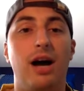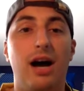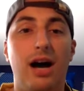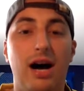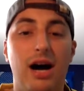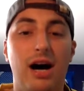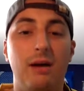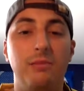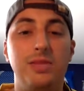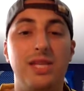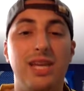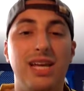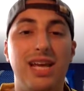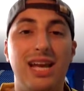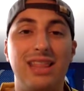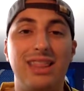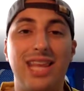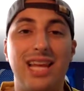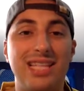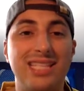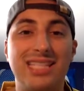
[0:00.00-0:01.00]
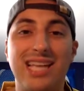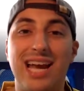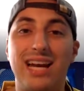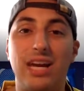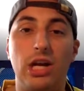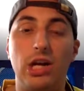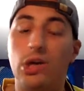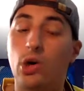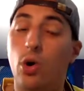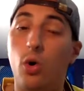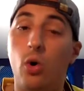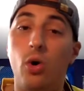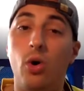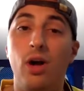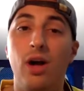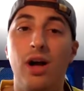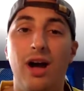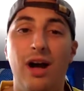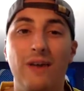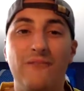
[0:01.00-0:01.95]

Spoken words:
to get that second goal.